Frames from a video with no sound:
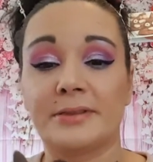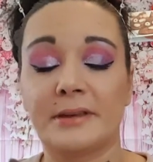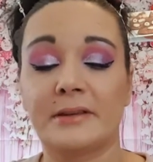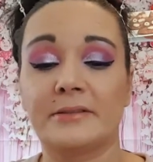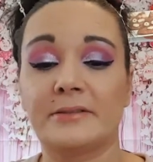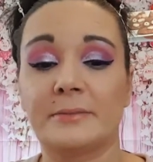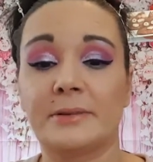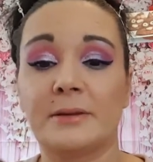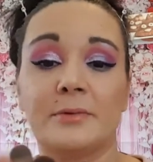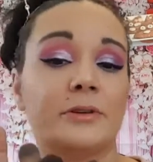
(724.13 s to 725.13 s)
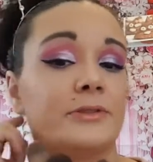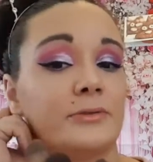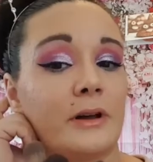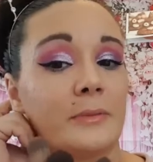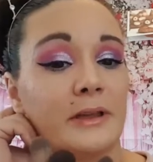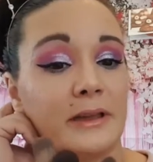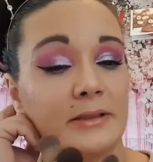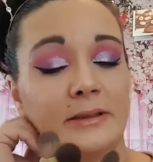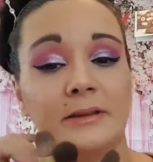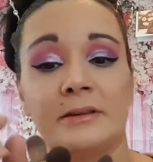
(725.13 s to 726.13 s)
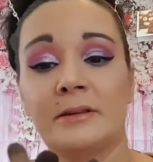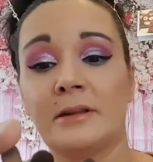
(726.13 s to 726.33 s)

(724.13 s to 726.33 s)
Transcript: things. I mean, they really do come in handy.